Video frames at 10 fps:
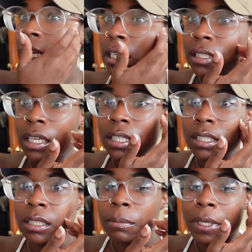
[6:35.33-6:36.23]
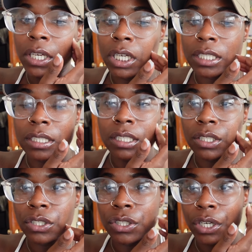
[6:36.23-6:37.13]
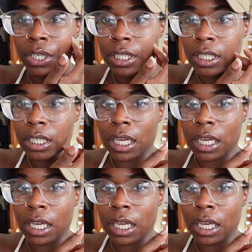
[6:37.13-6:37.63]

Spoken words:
He said he's gonna be here at 6:30